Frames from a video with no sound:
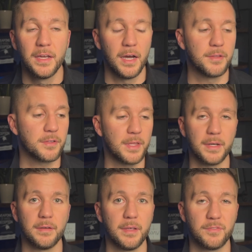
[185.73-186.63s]
other
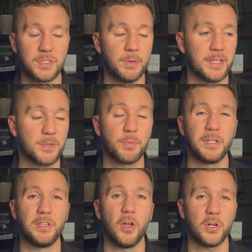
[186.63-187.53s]
than if someone has a pretty
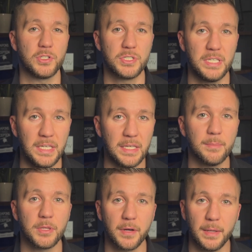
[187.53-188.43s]
large team
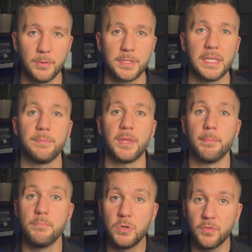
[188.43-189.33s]
and they're able to keep
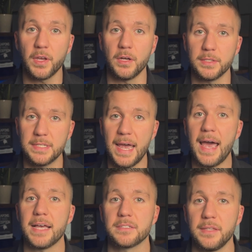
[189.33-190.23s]
them moving on
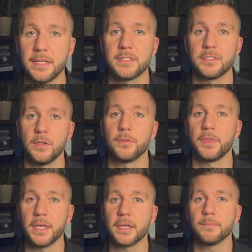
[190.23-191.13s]
task, that's its own thing.